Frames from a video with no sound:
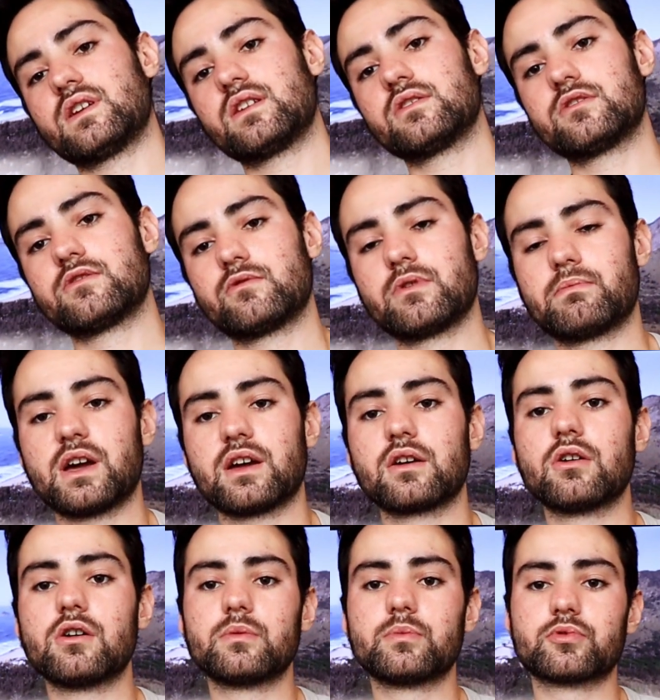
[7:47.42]
I use with my
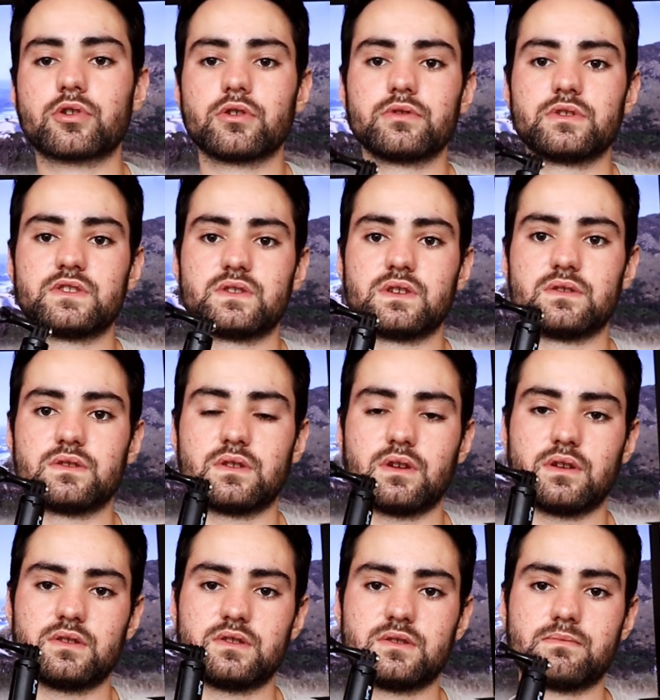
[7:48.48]
GoPro is this
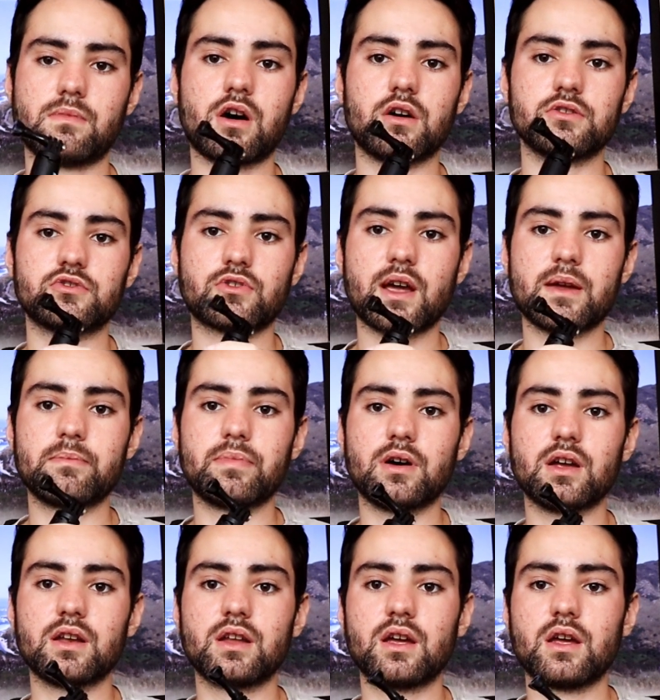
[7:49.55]
small
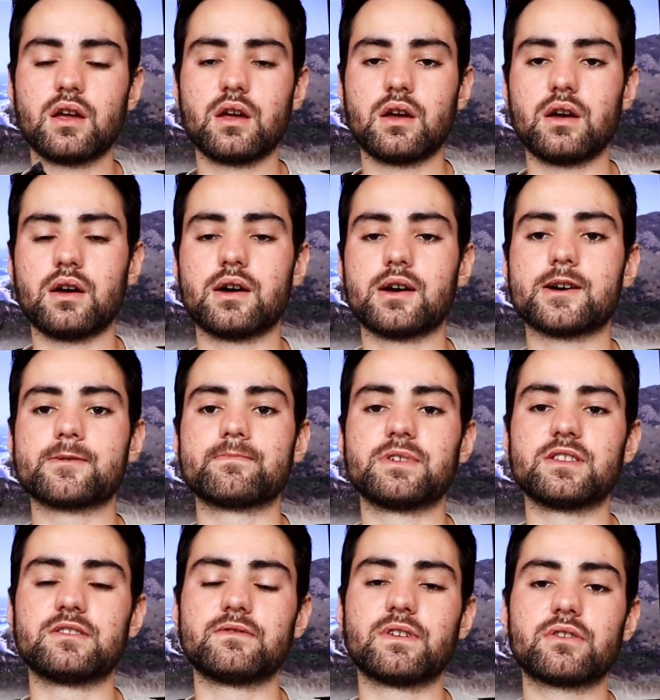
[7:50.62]
tripod.
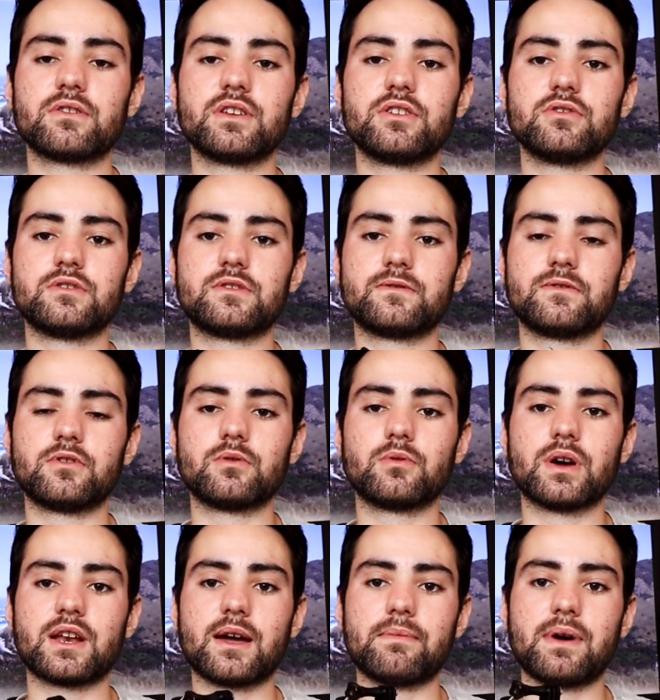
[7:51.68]
It's very useful
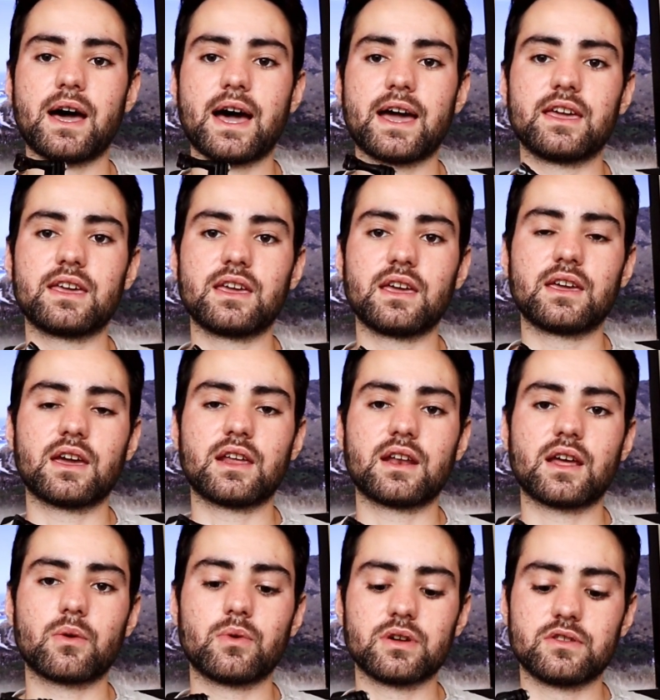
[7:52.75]
when I'm hiking and
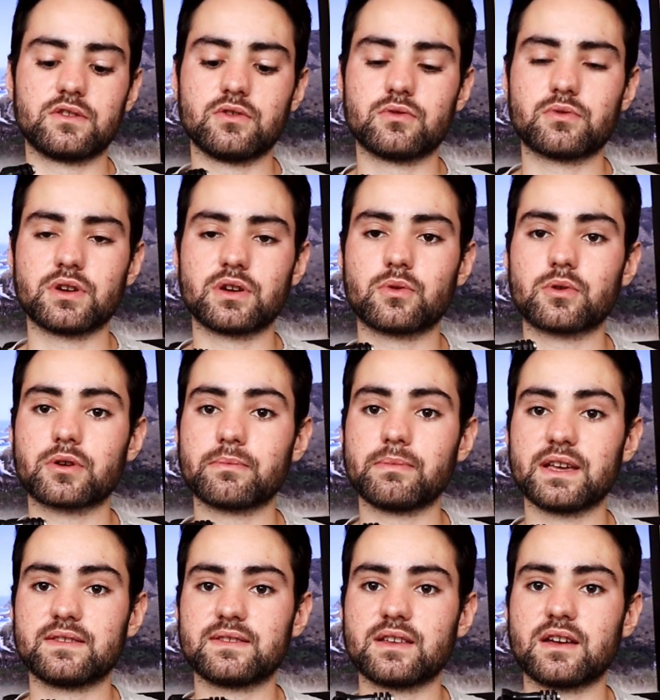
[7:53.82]
I want to record
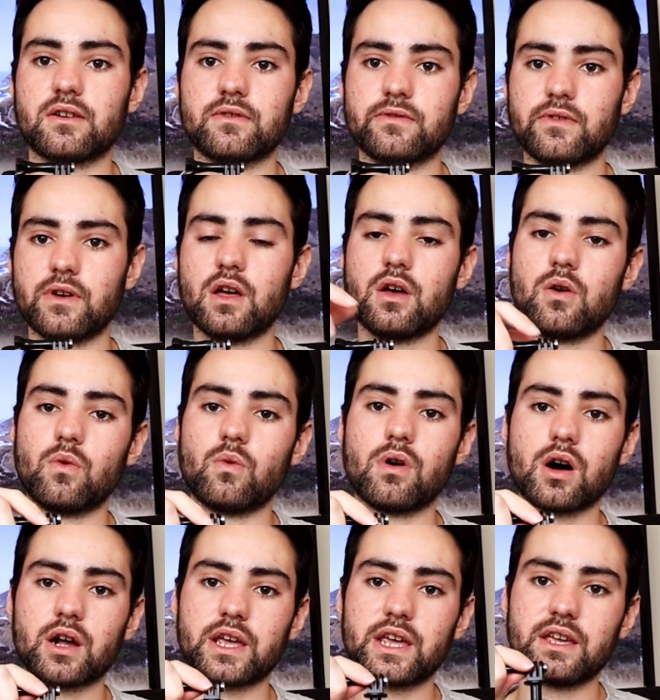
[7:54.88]
myself
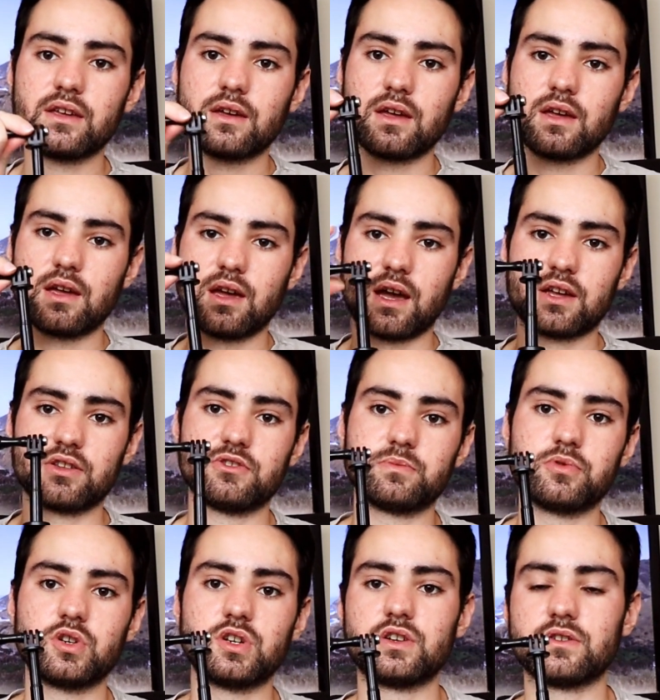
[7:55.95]
walking. I just
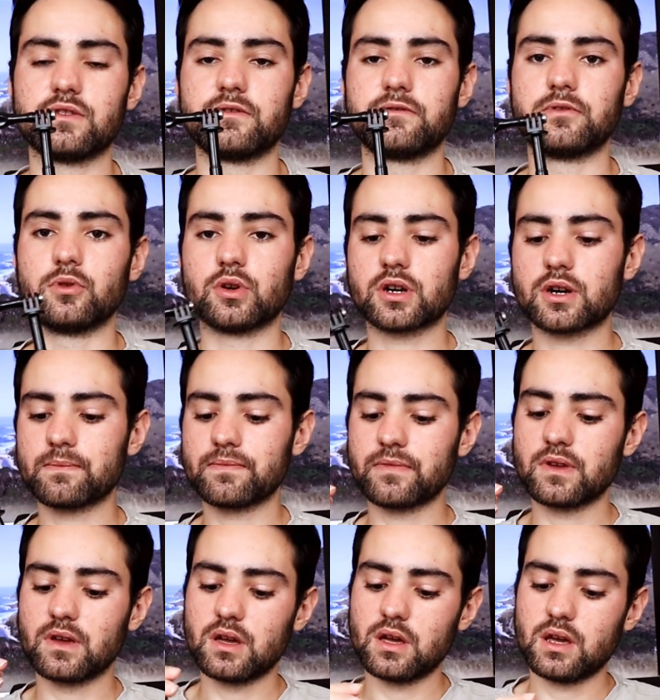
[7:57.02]
put it on the floor
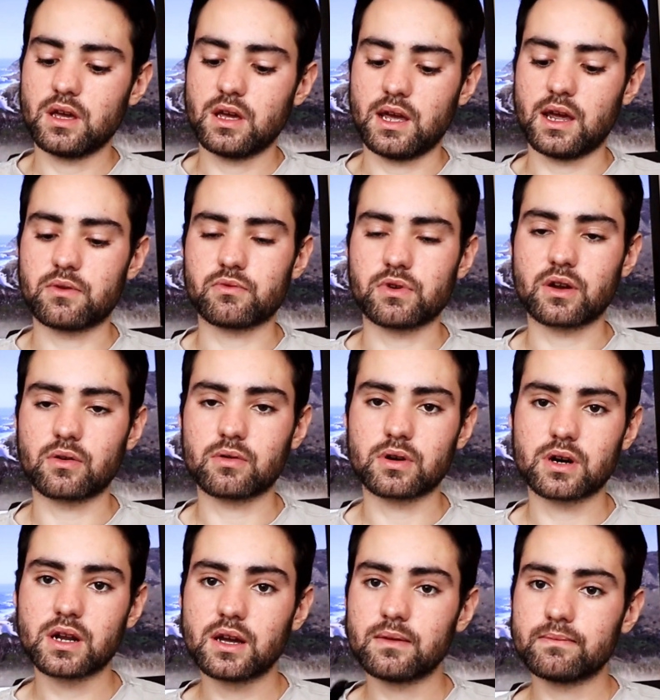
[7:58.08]
and
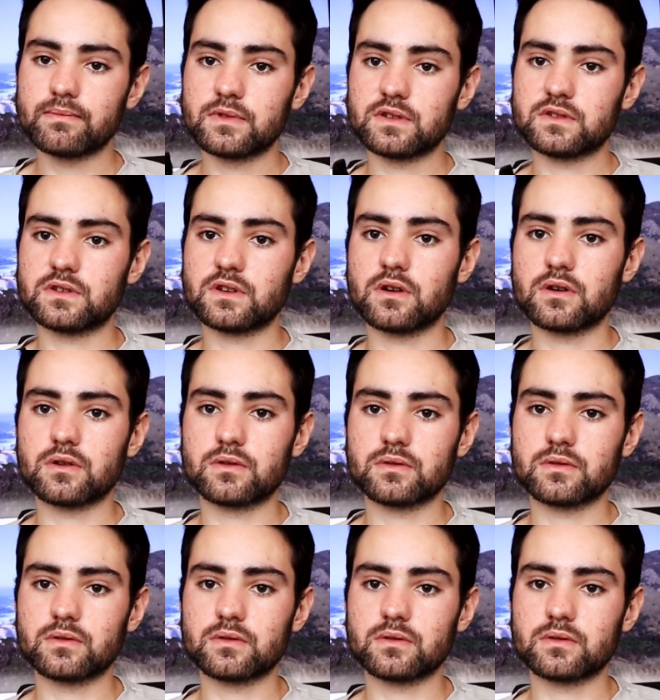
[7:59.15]
record, so